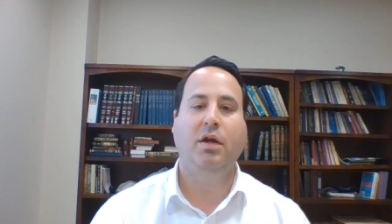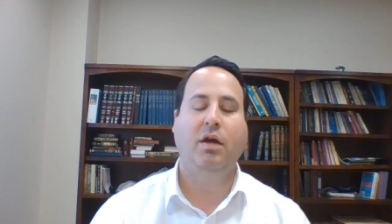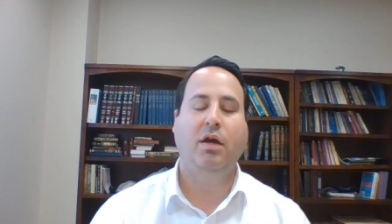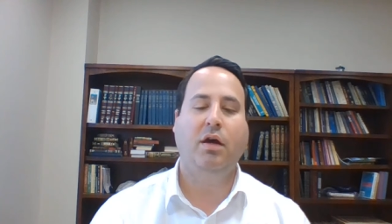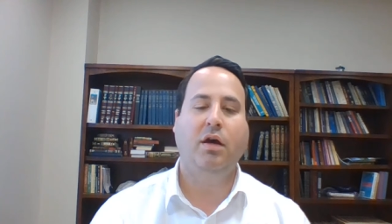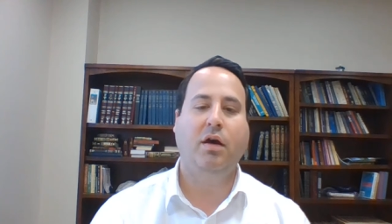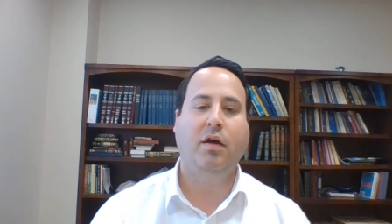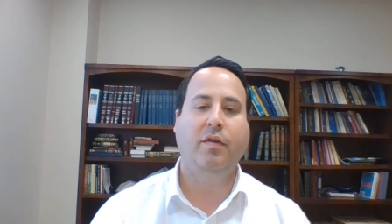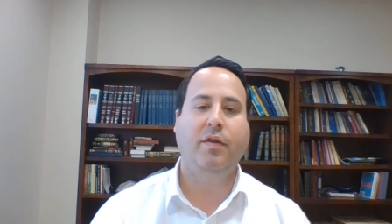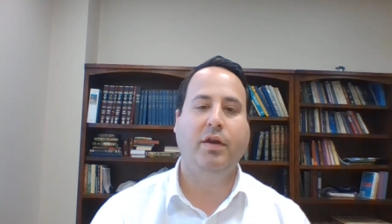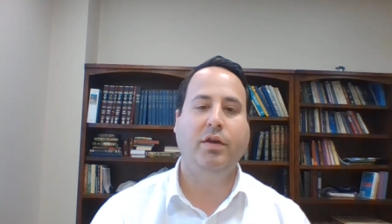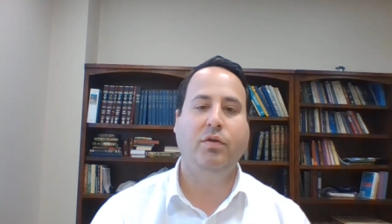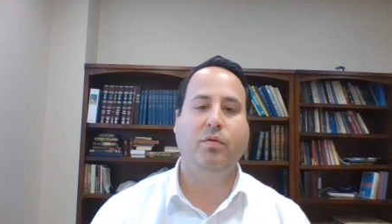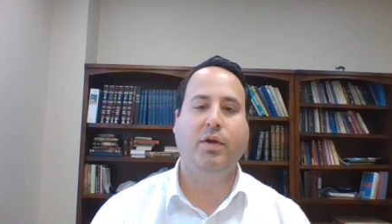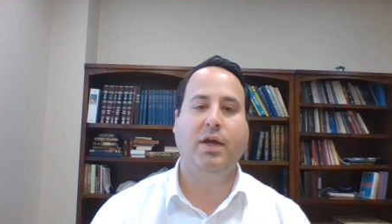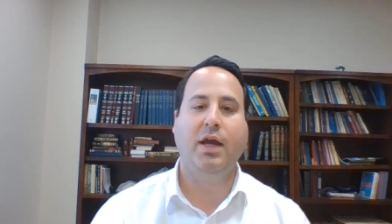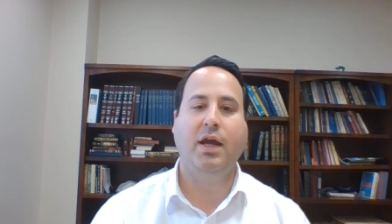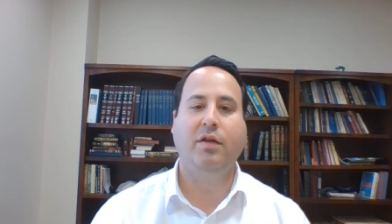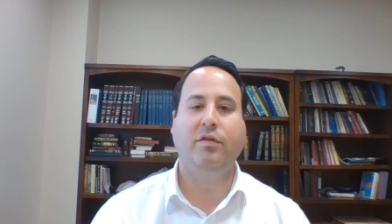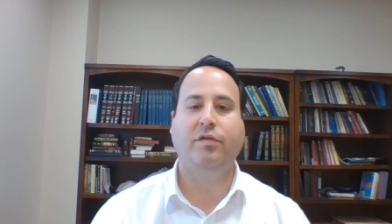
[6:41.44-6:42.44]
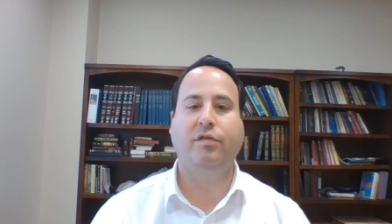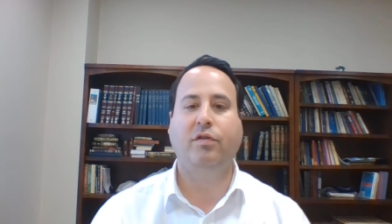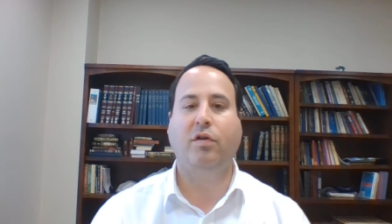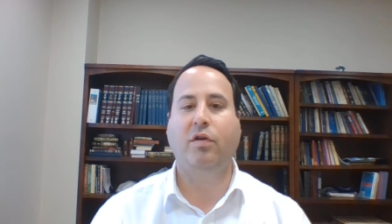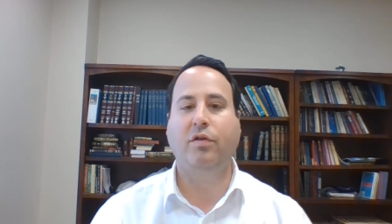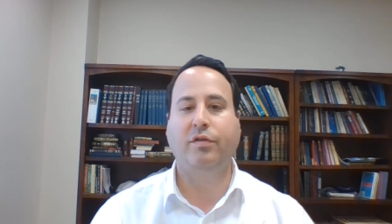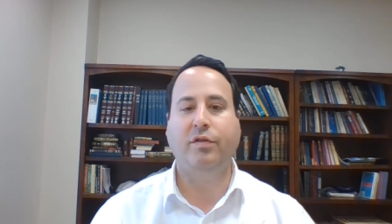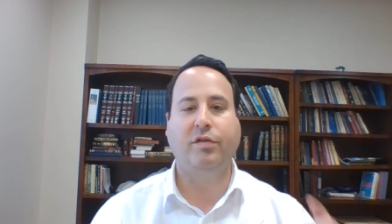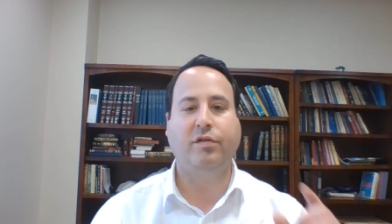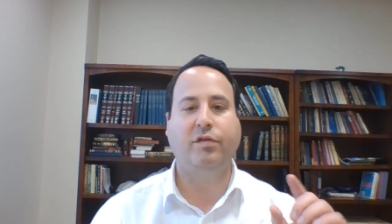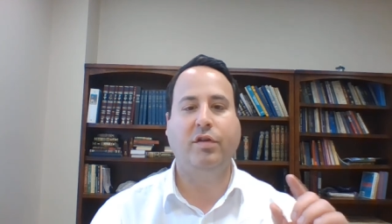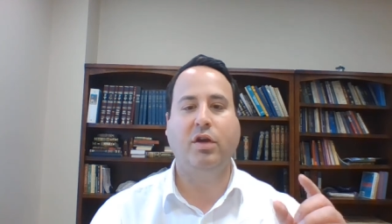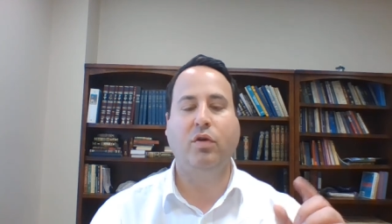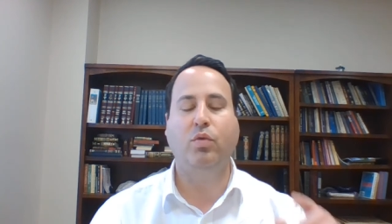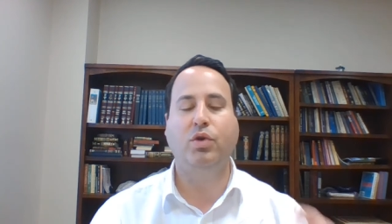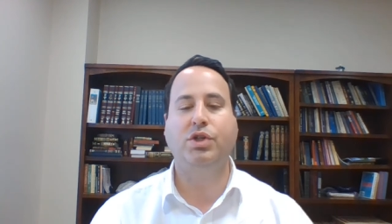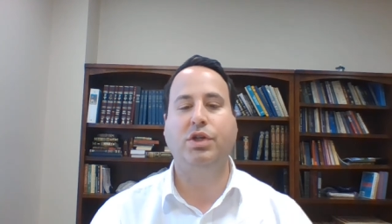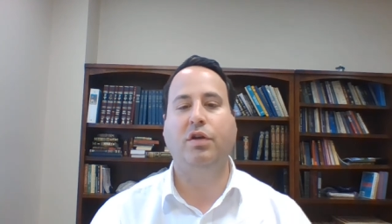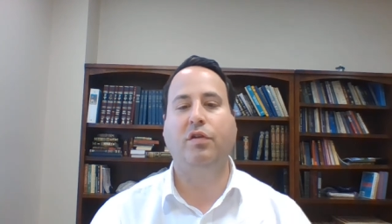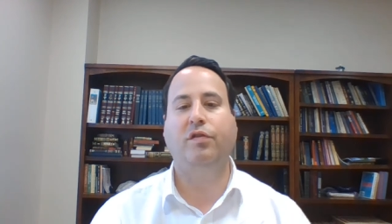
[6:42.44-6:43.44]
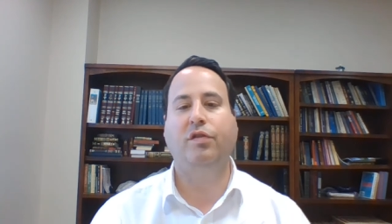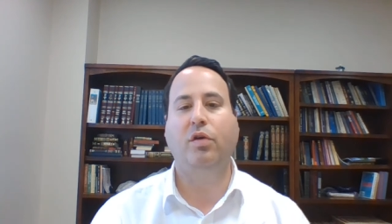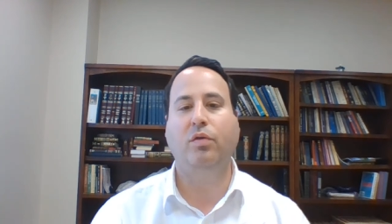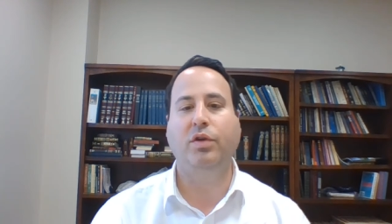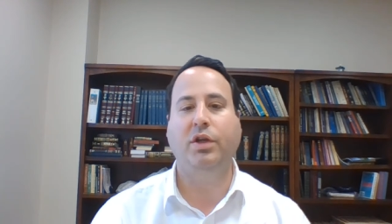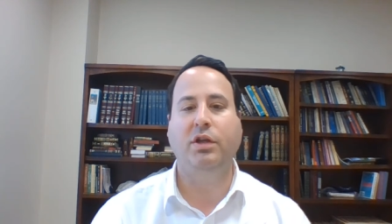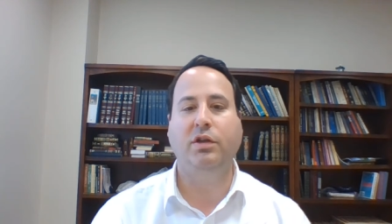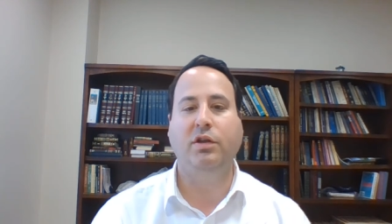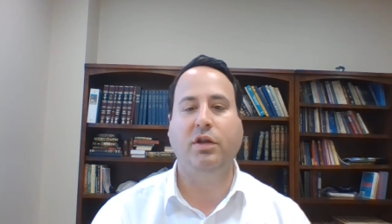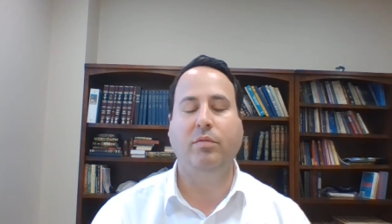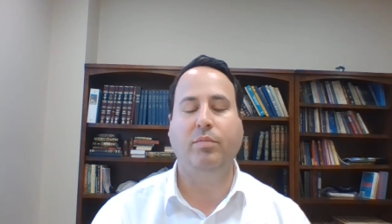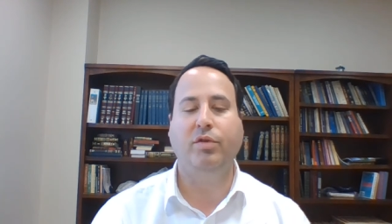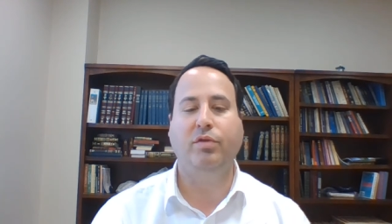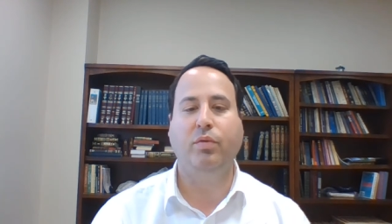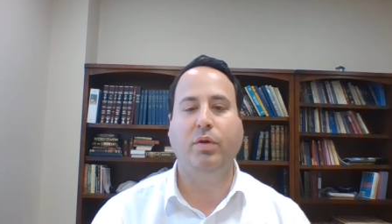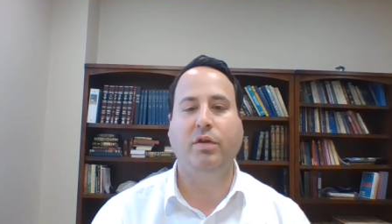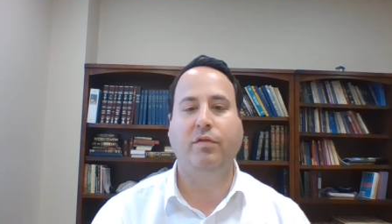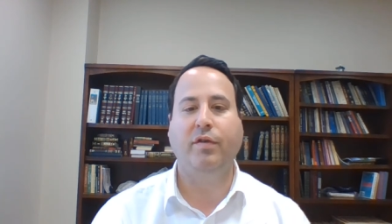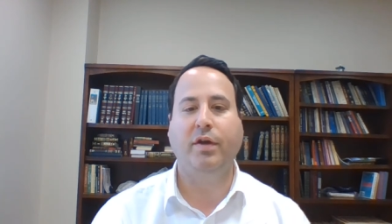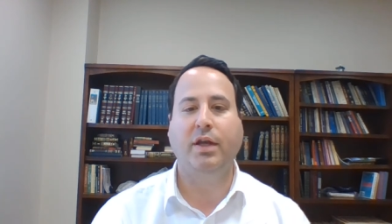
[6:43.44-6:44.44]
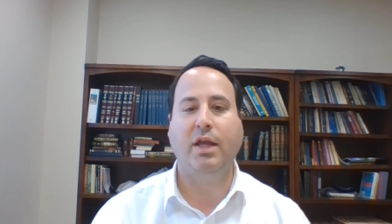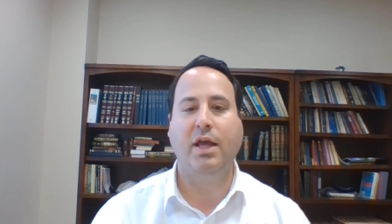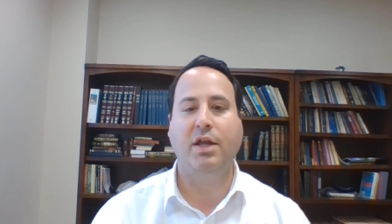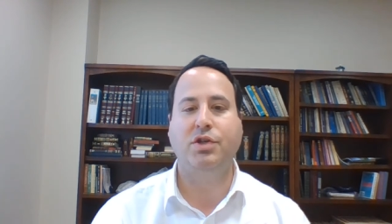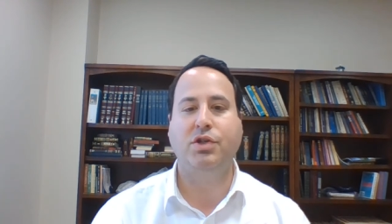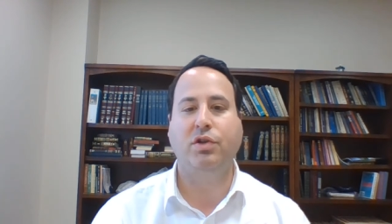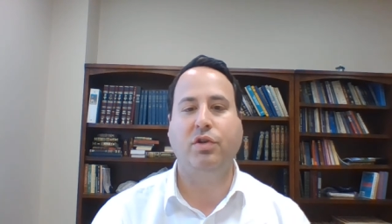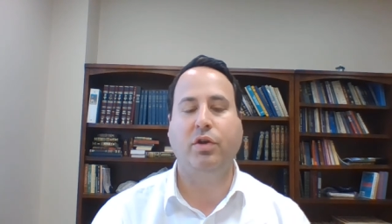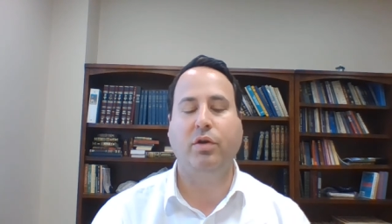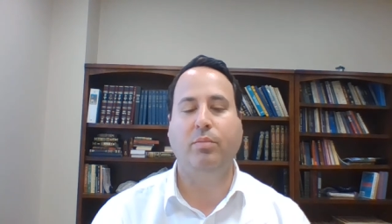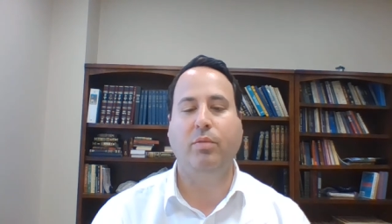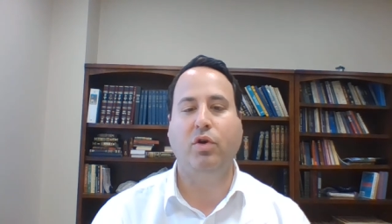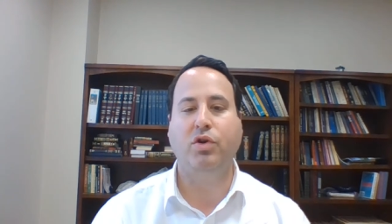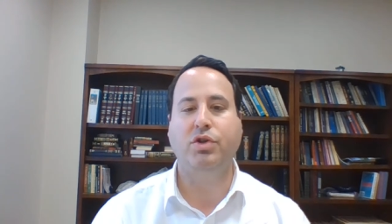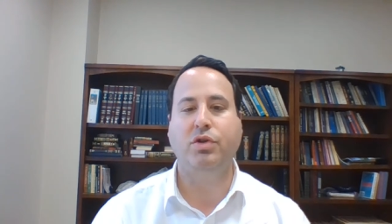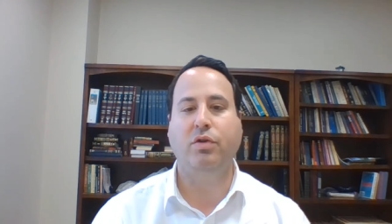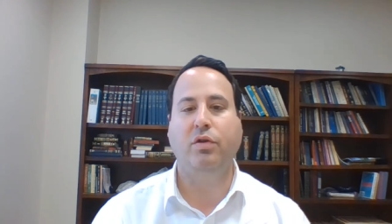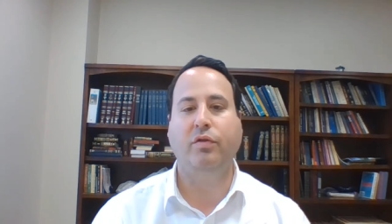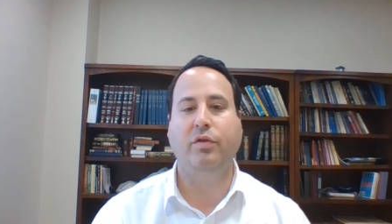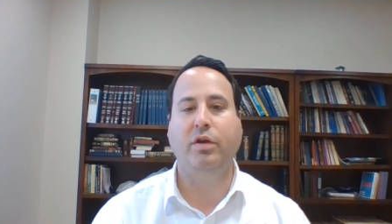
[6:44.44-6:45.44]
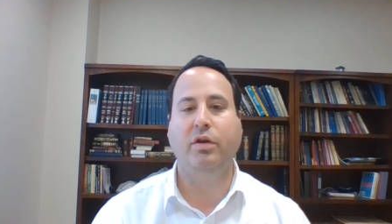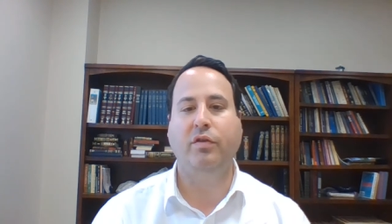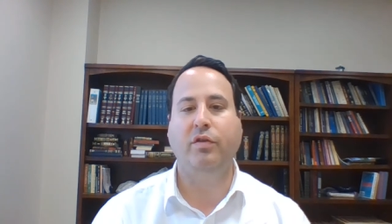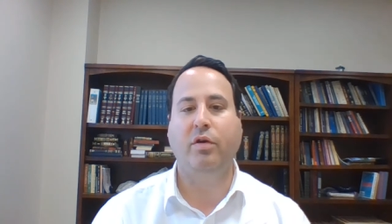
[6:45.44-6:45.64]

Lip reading: that you can't start distinguishing so neatly between financial and emotional need.